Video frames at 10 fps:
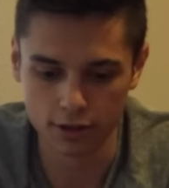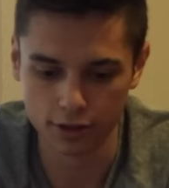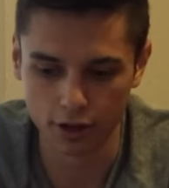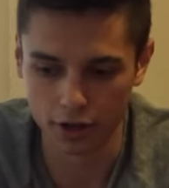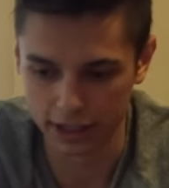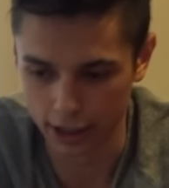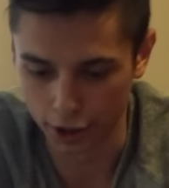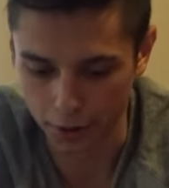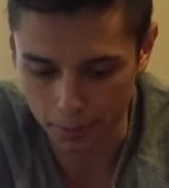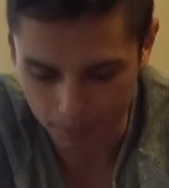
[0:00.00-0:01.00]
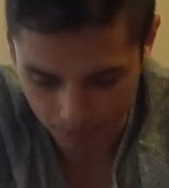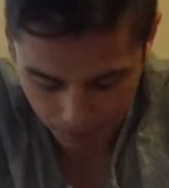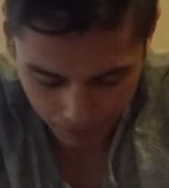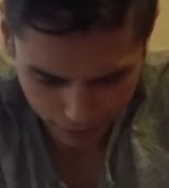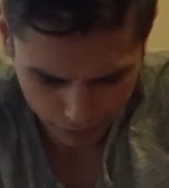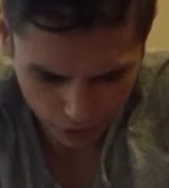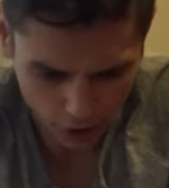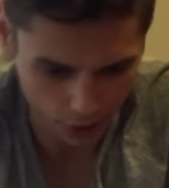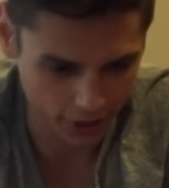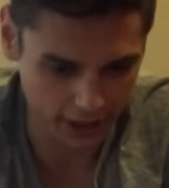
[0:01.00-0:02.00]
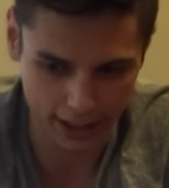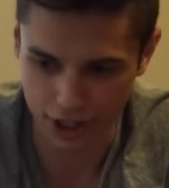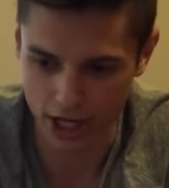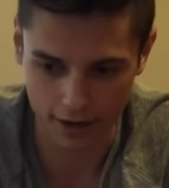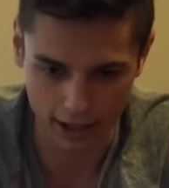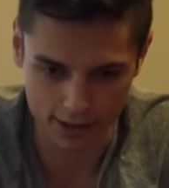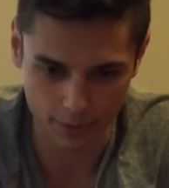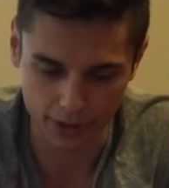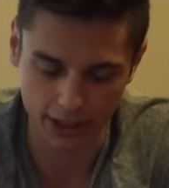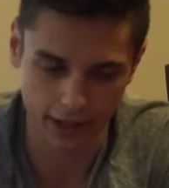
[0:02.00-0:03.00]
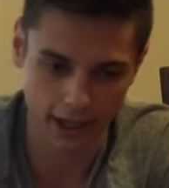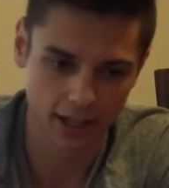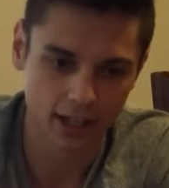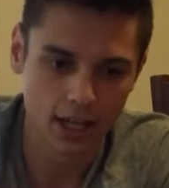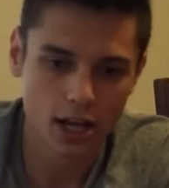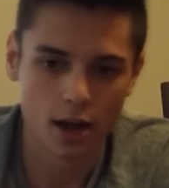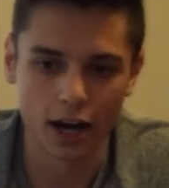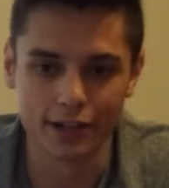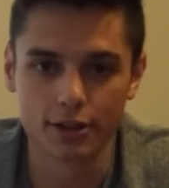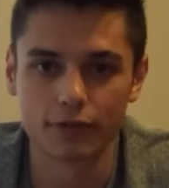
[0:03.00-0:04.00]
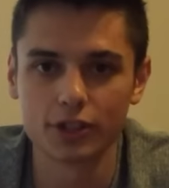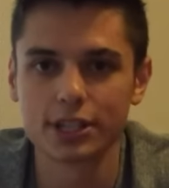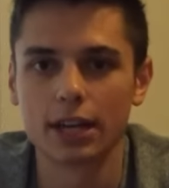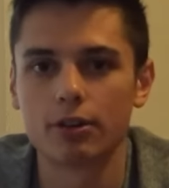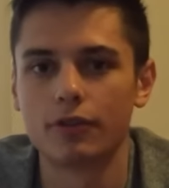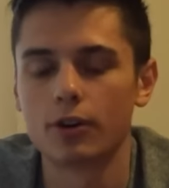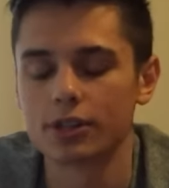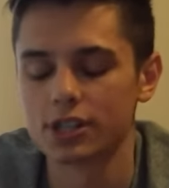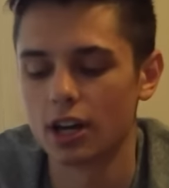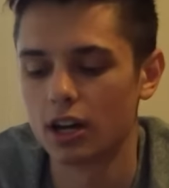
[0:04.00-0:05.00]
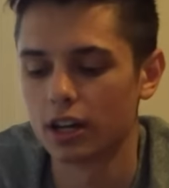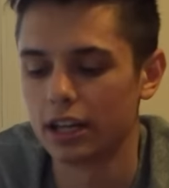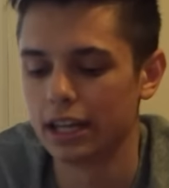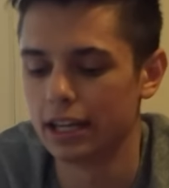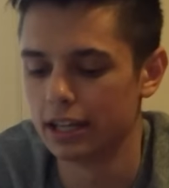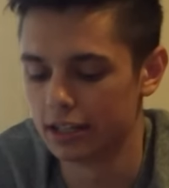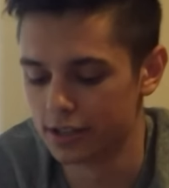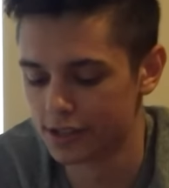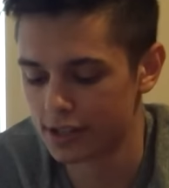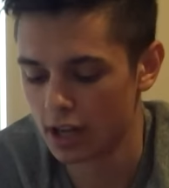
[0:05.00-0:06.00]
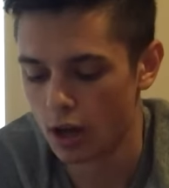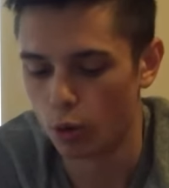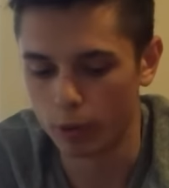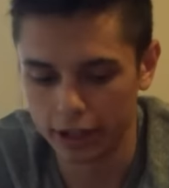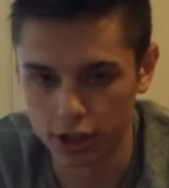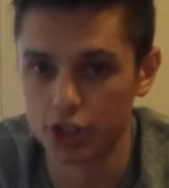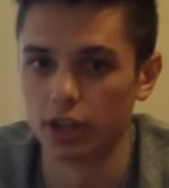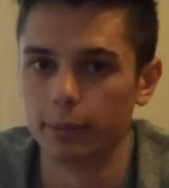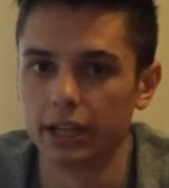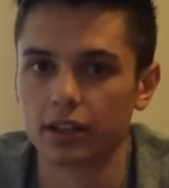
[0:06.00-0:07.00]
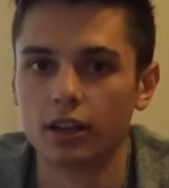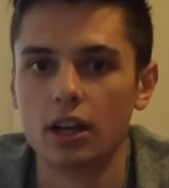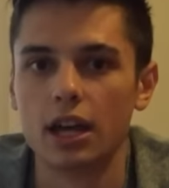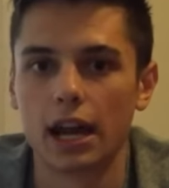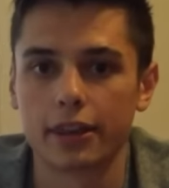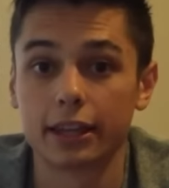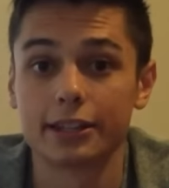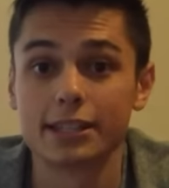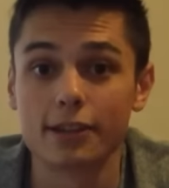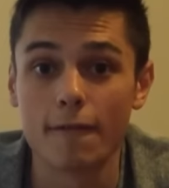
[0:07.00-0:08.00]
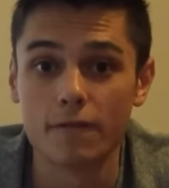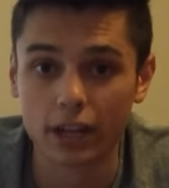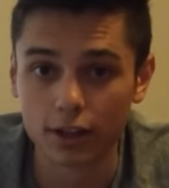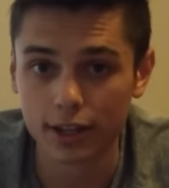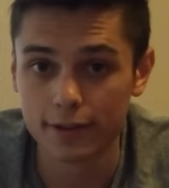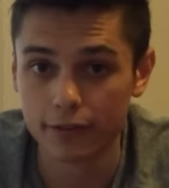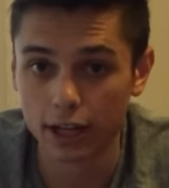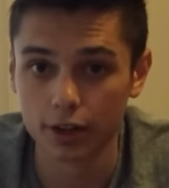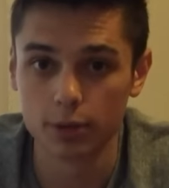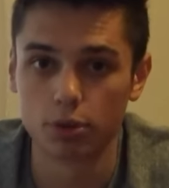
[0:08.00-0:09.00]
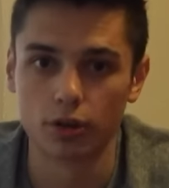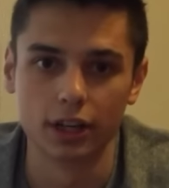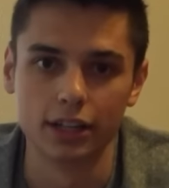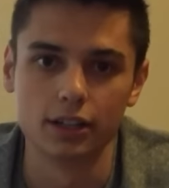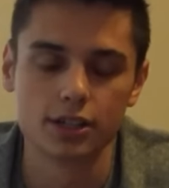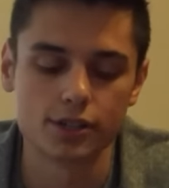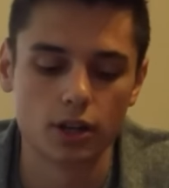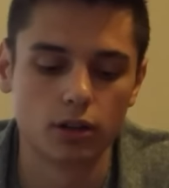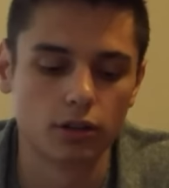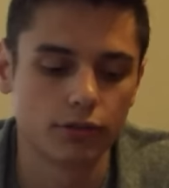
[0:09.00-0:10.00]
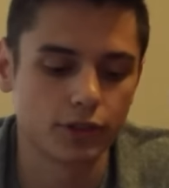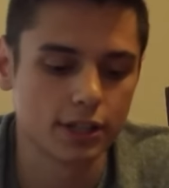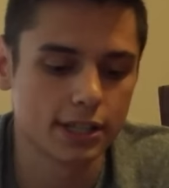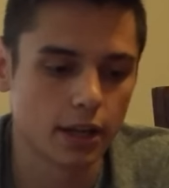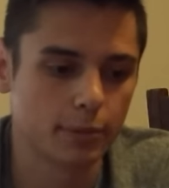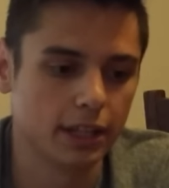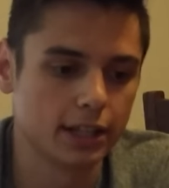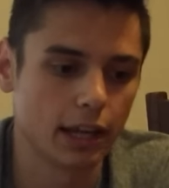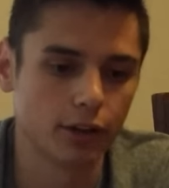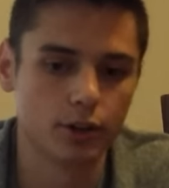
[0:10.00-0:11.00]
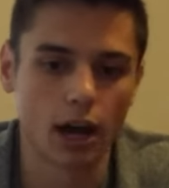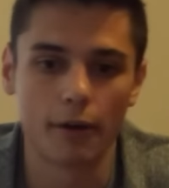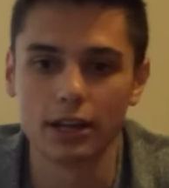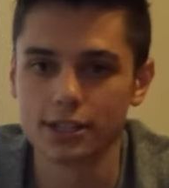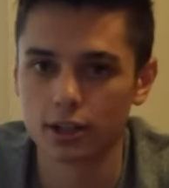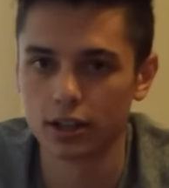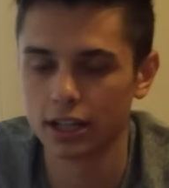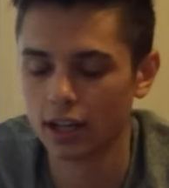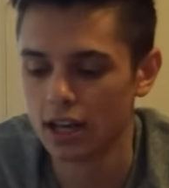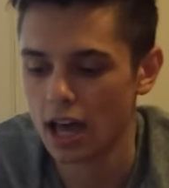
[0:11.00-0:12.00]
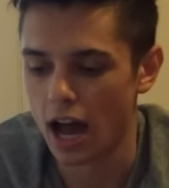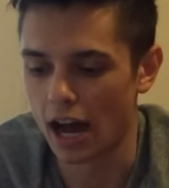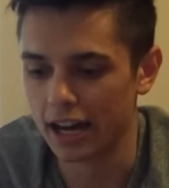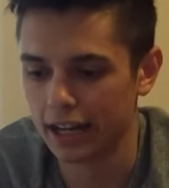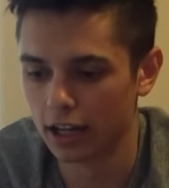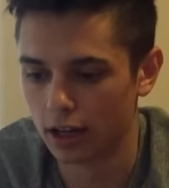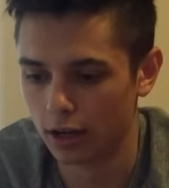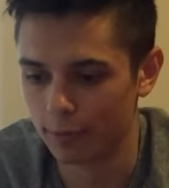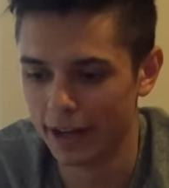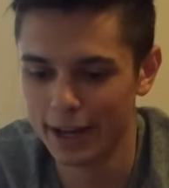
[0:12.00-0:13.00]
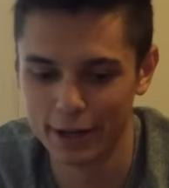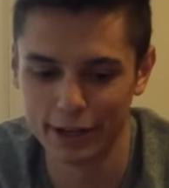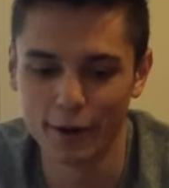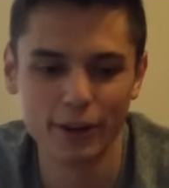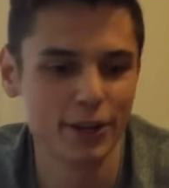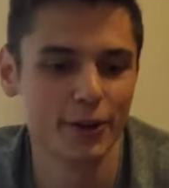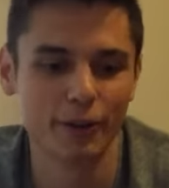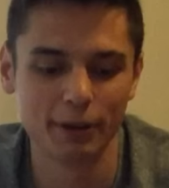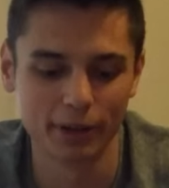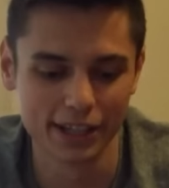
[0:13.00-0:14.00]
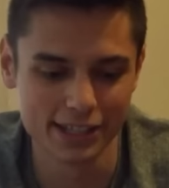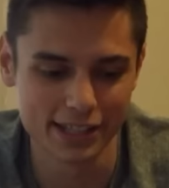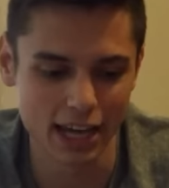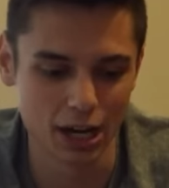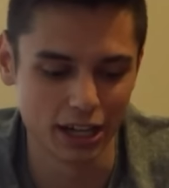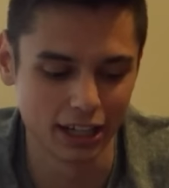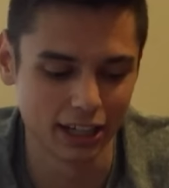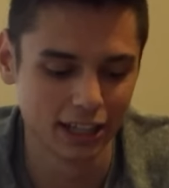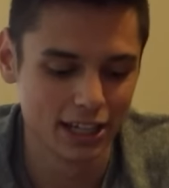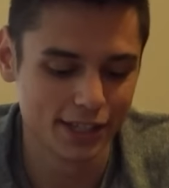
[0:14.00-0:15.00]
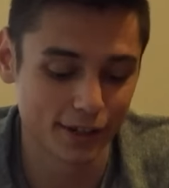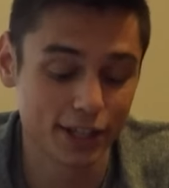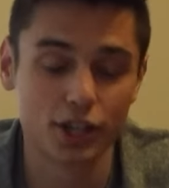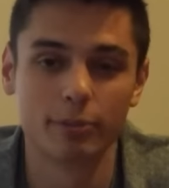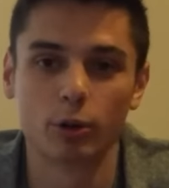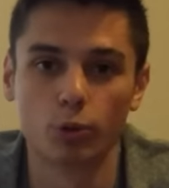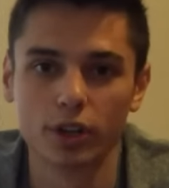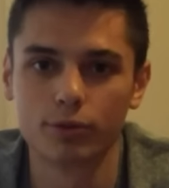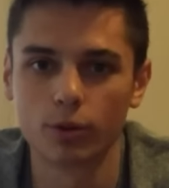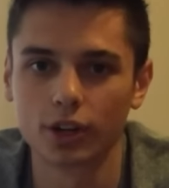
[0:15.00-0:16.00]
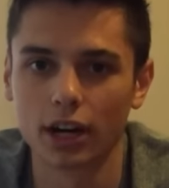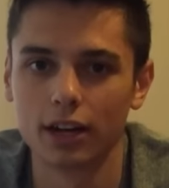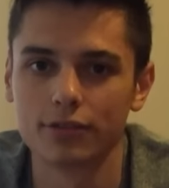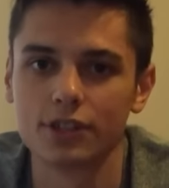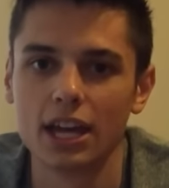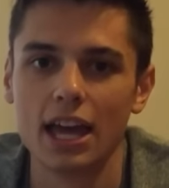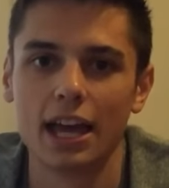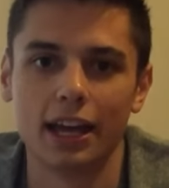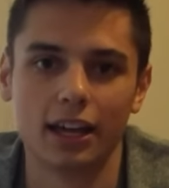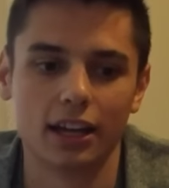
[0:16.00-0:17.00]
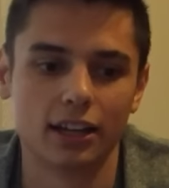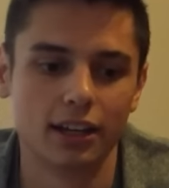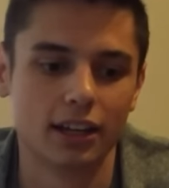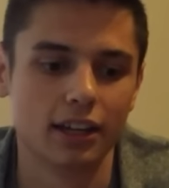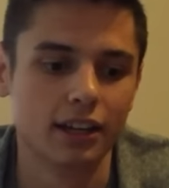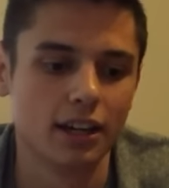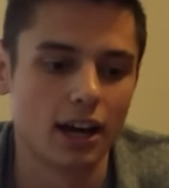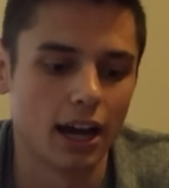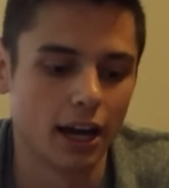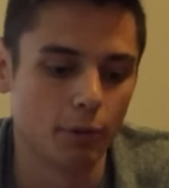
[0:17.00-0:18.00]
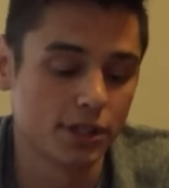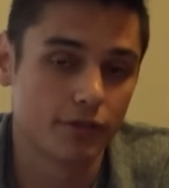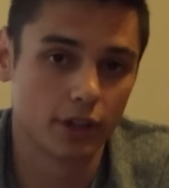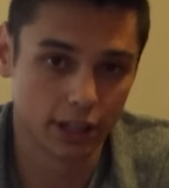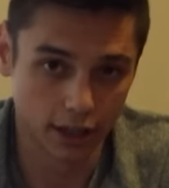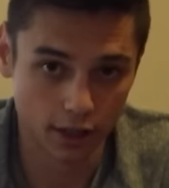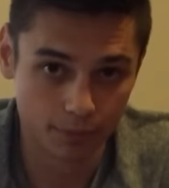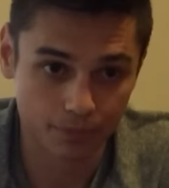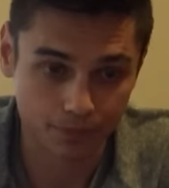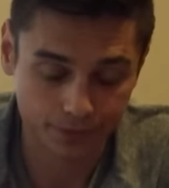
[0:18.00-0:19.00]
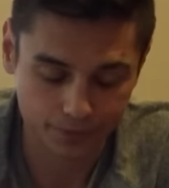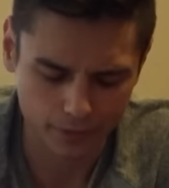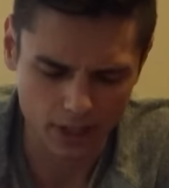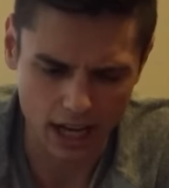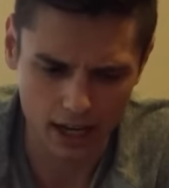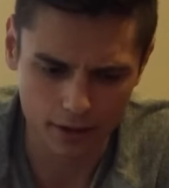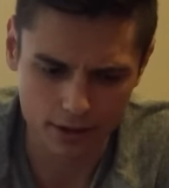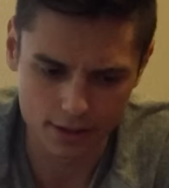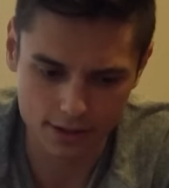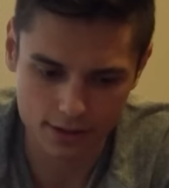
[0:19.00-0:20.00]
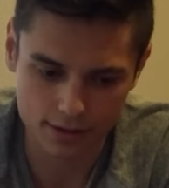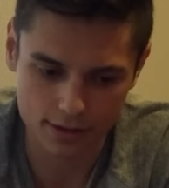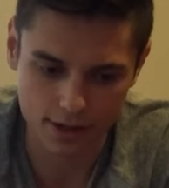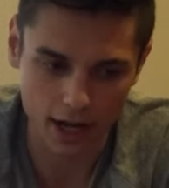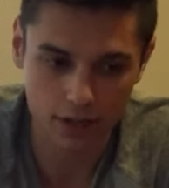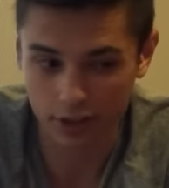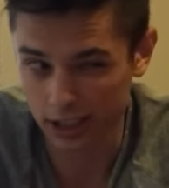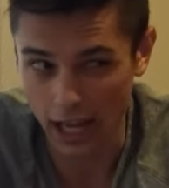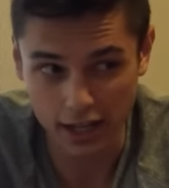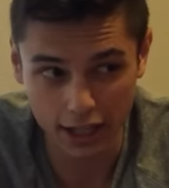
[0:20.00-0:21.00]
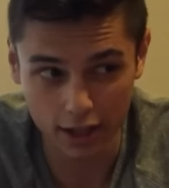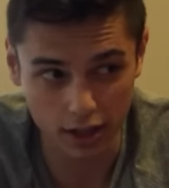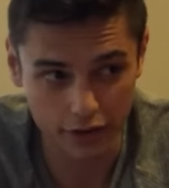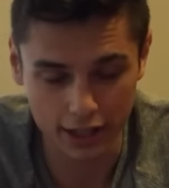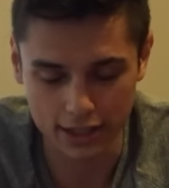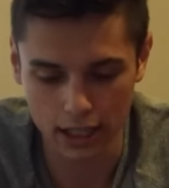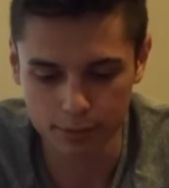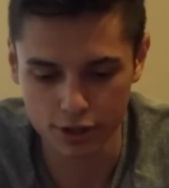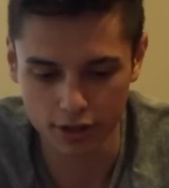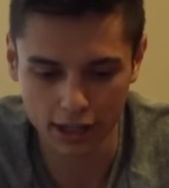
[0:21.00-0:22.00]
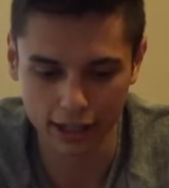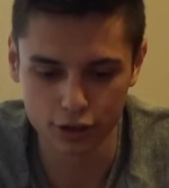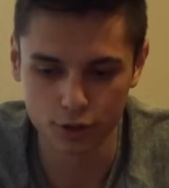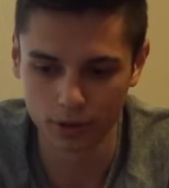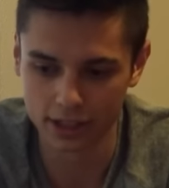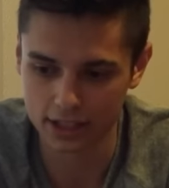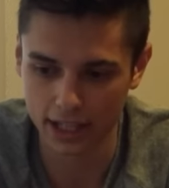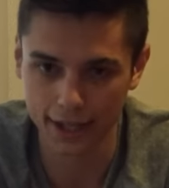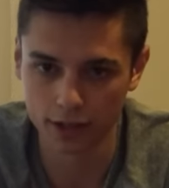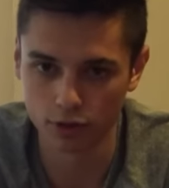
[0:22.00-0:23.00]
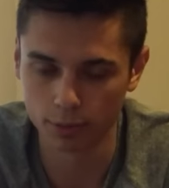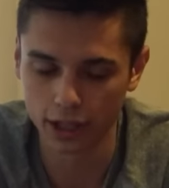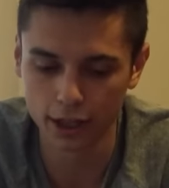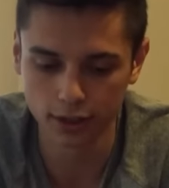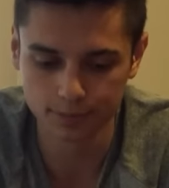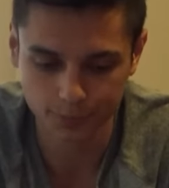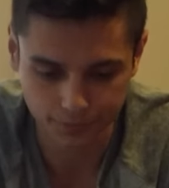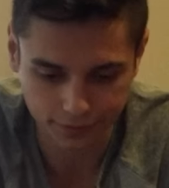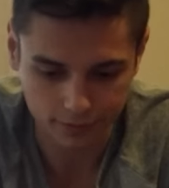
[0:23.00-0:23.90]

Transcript: already known or you get like a shout out, something like that. All right, so the first thing I want to focus on is when you're streaming. And I think this is very, very important. So first, let me tell you how I started. No one knew who I was. I started streaming World of Warcraft and I wasn't very good. I was not even Gladiator at that time. So around like a duelist glad level player.